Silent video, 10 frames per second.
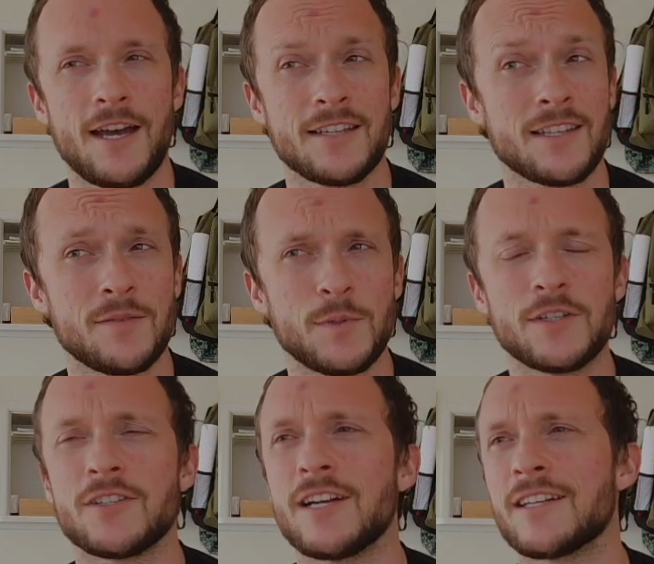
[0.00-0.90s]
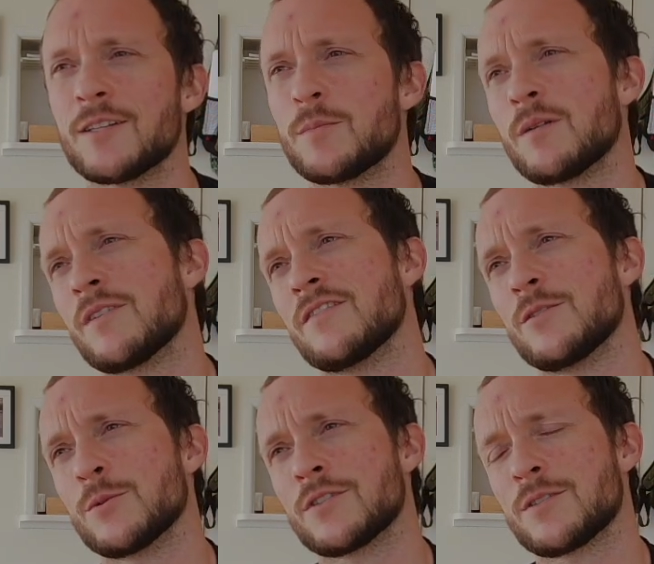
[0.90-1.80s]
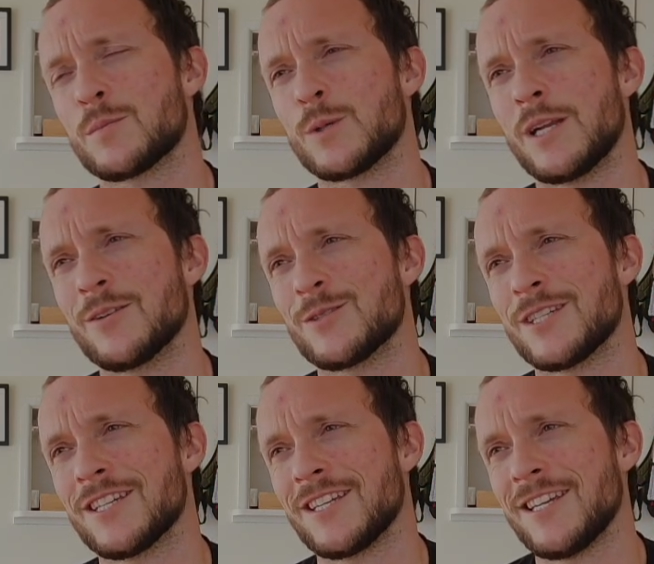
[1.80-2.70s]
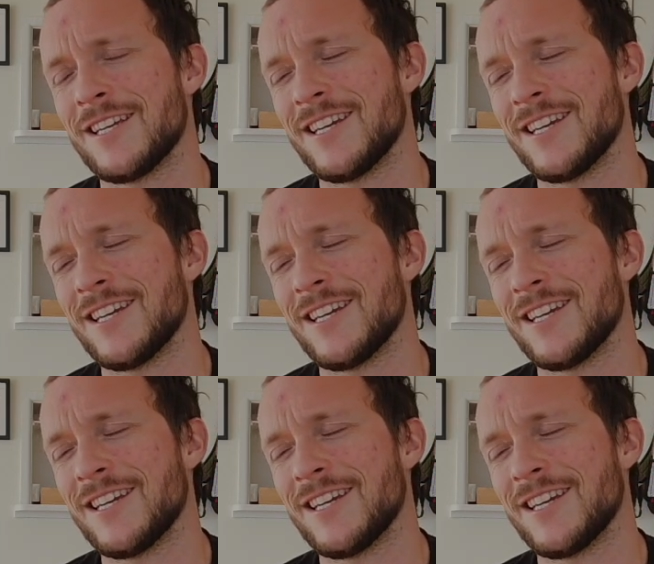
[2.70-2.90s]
as I've been corrected by my viewers to pronounce it.